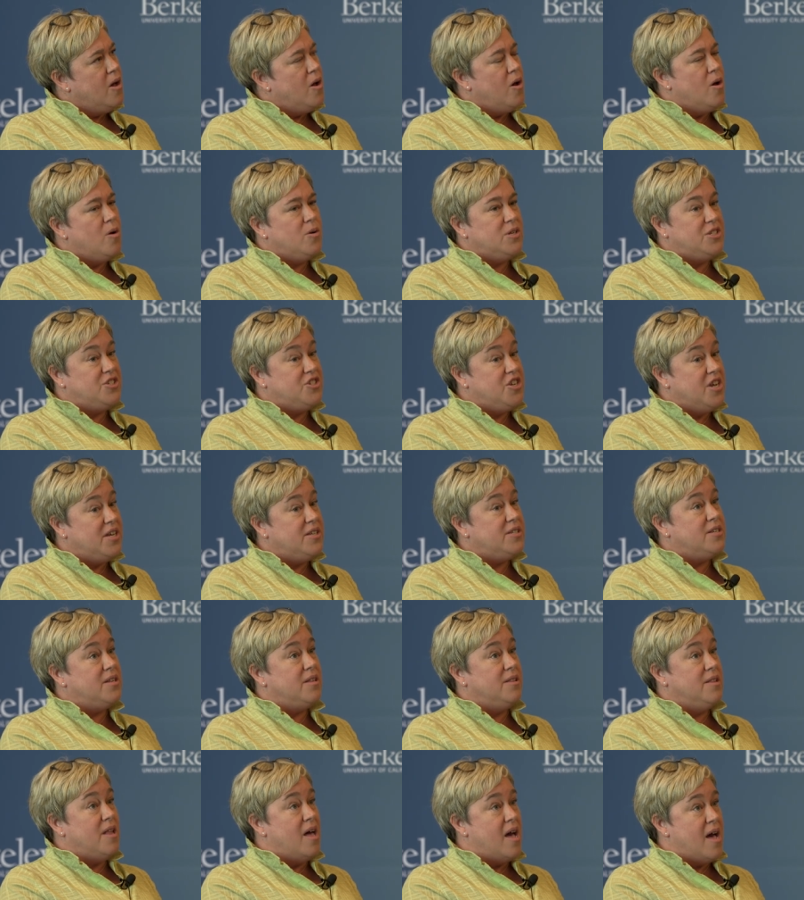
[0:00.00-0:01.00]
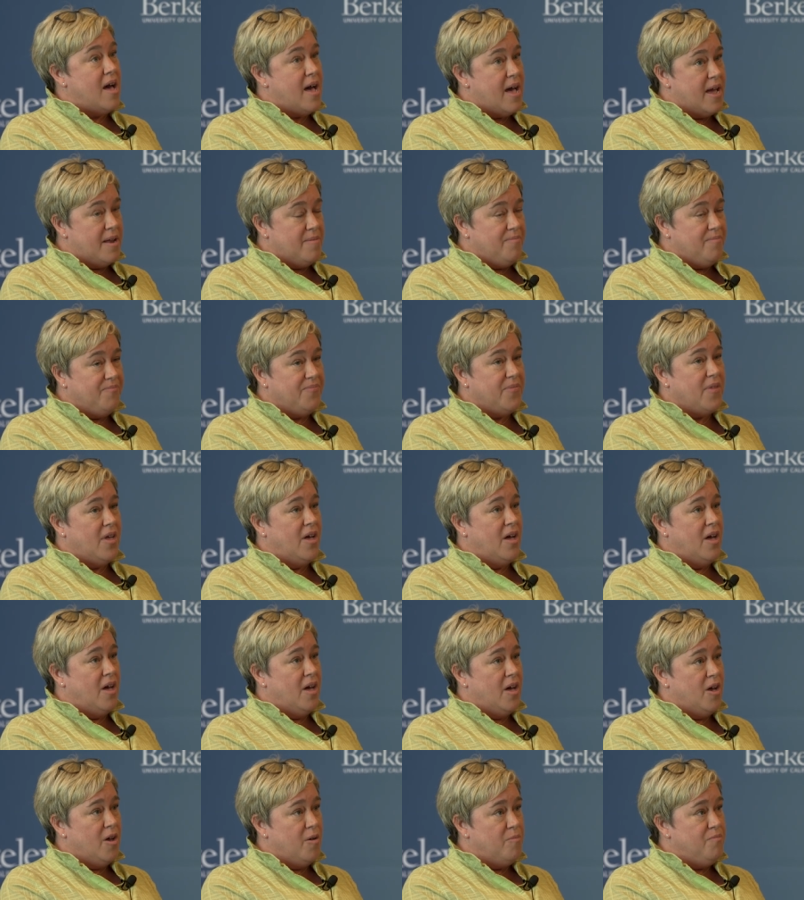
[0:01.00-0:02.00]
Oh, it's changed a lot.
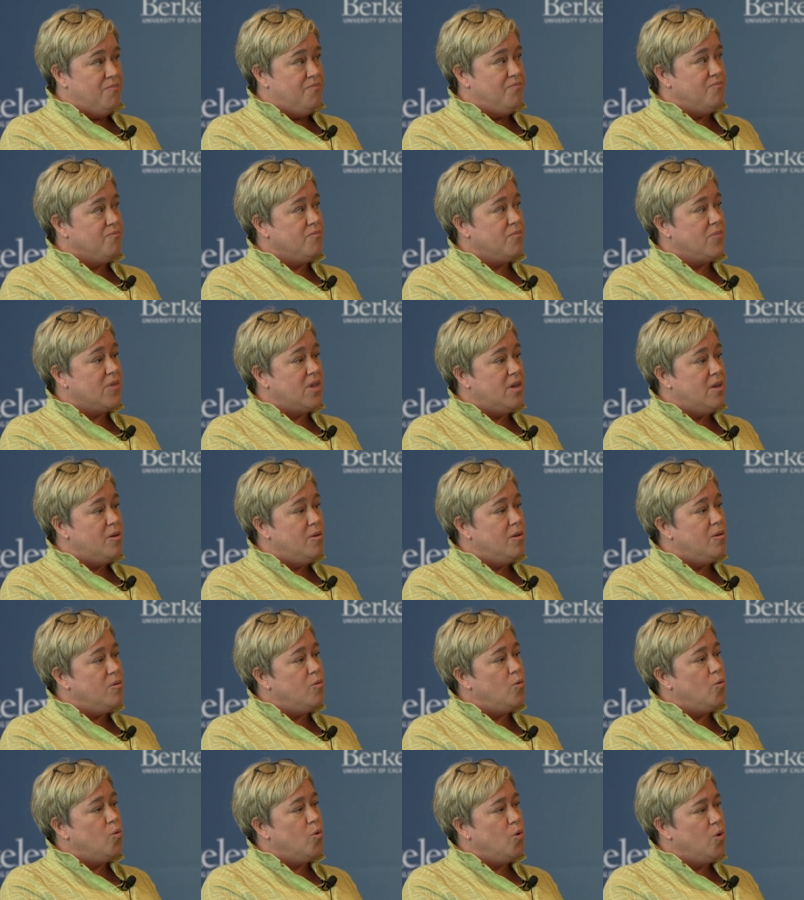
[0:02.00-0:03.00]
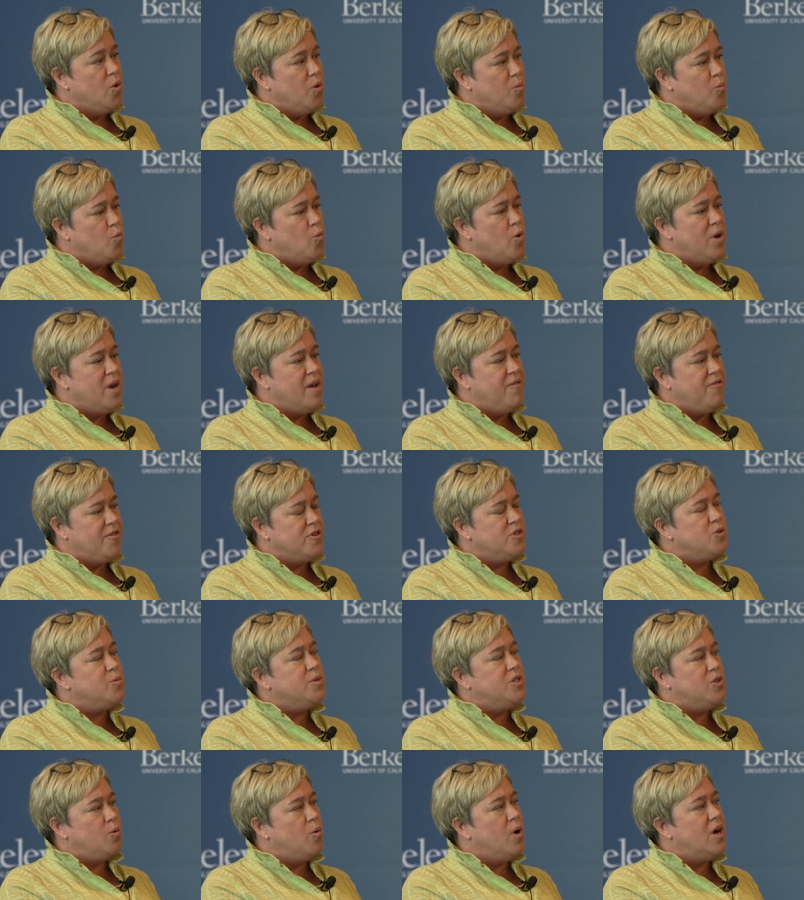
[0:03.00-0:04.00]
Um, when I first
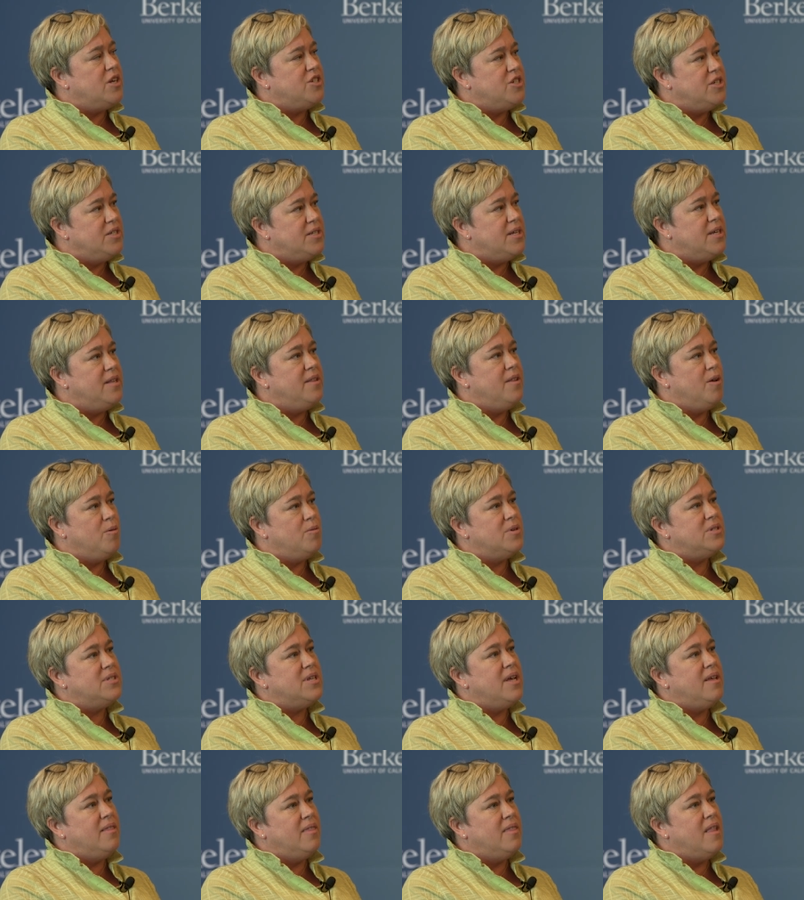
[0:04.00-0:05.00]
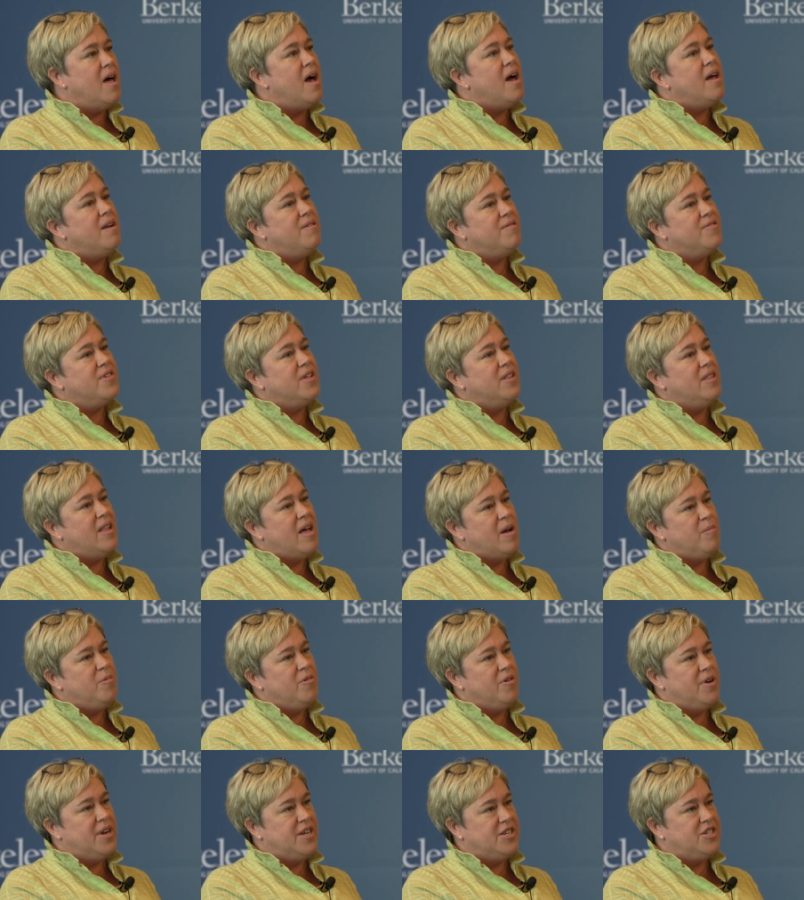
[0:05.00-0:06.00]
went to Washington, there was a lot of
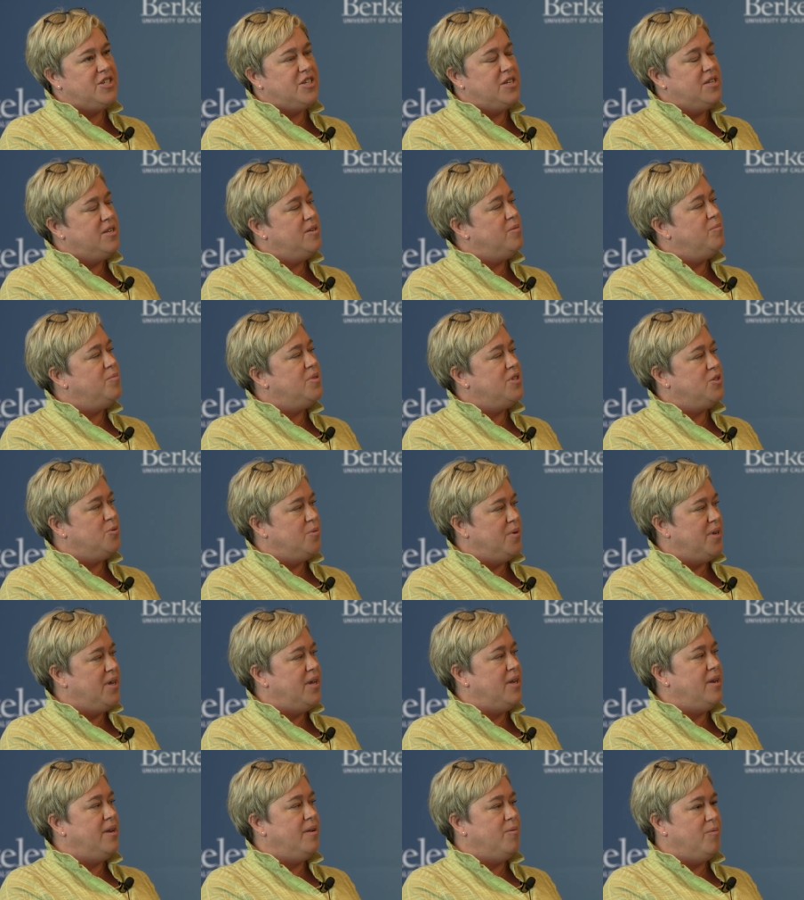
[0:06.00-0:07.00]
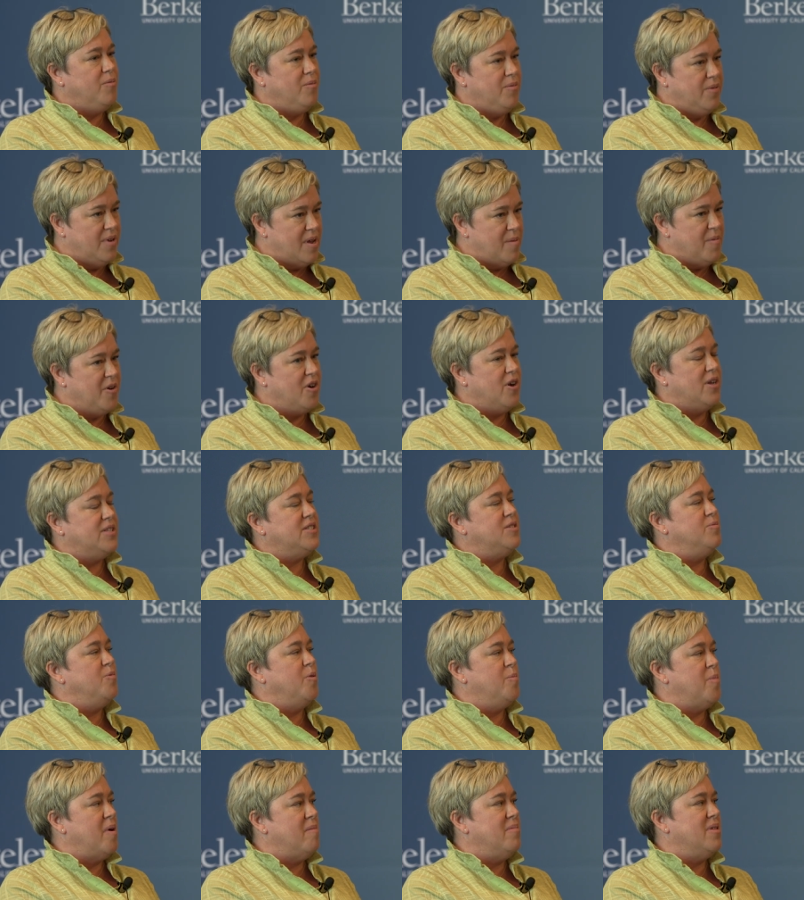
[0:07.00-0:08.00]
collaboration between Democrats and
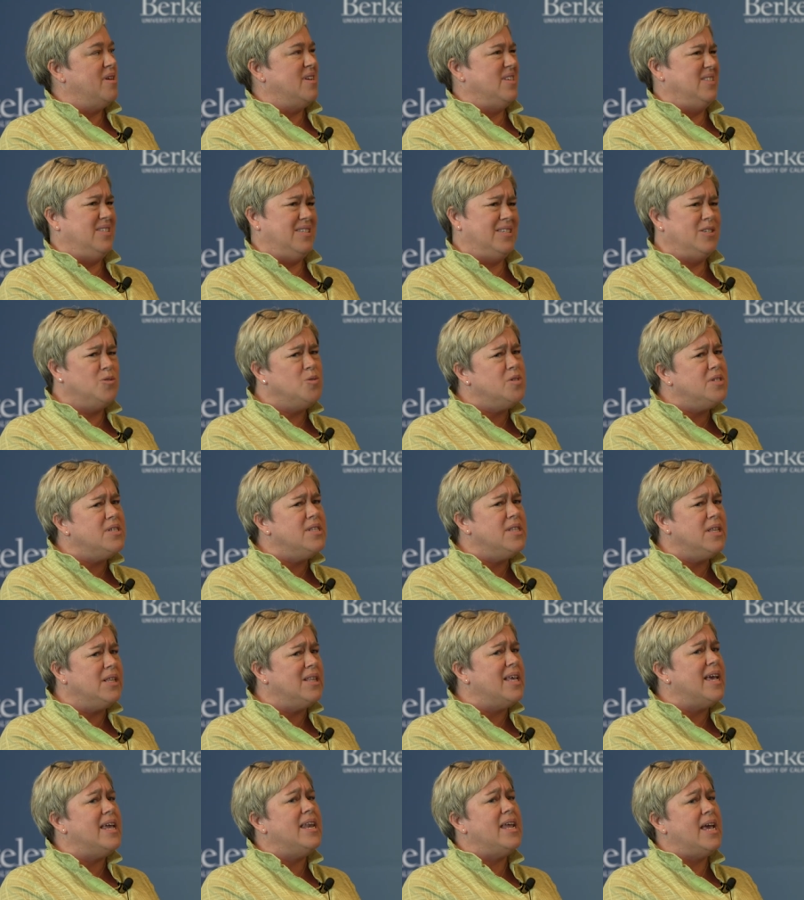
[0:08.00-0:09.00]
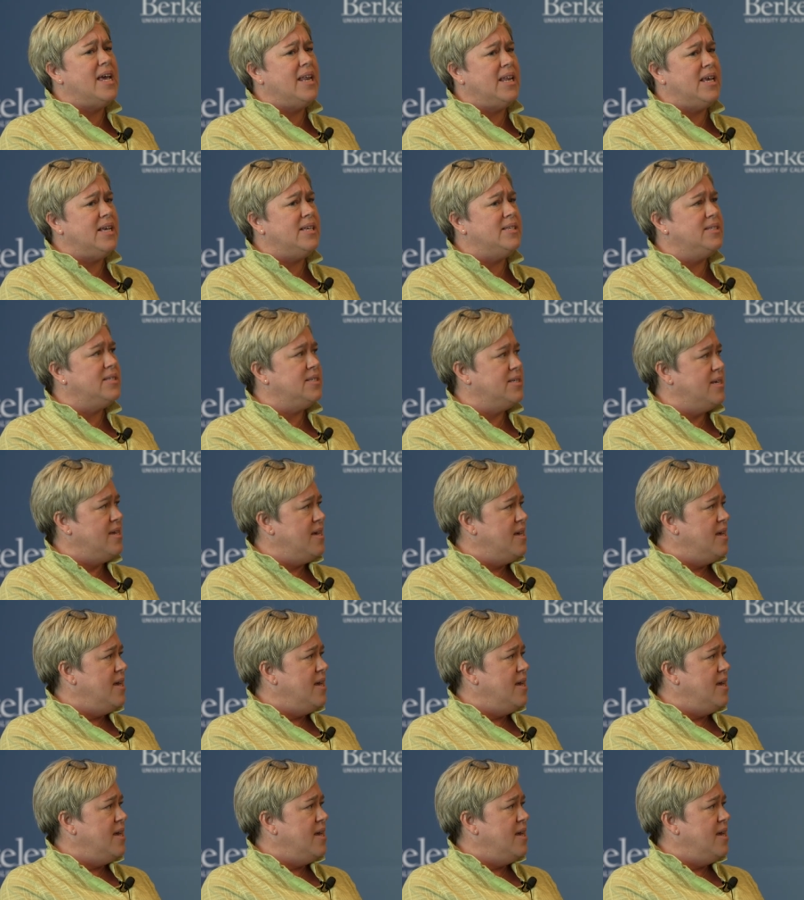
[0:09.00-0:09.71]
Republicans. This was in the late 80s,